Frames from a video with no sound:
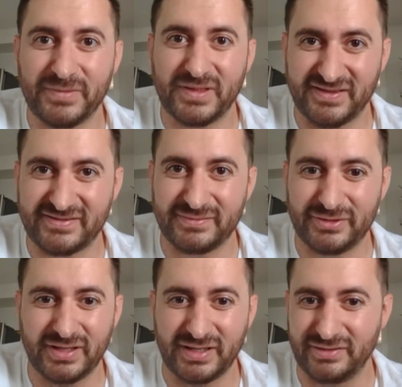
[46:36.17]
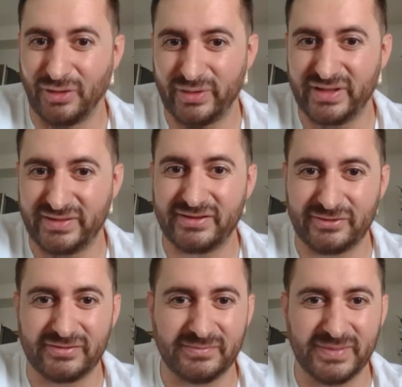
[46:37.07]
customer, like knowing that
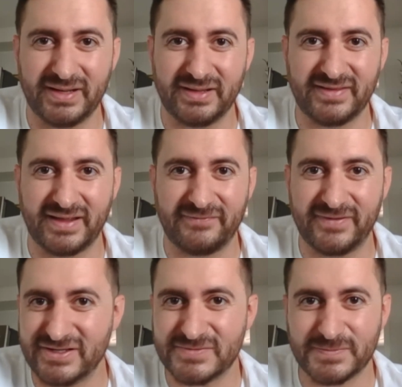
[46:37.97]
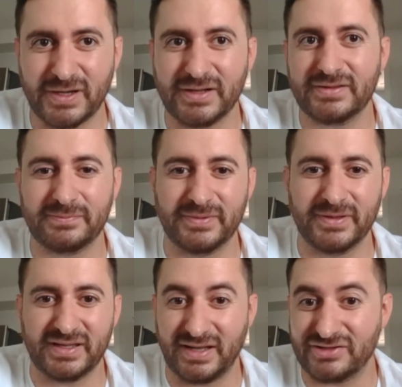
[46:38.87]
you're the beta, it's not a finished product,
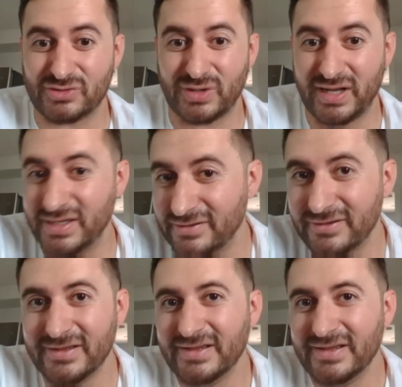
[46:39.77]
but I try it.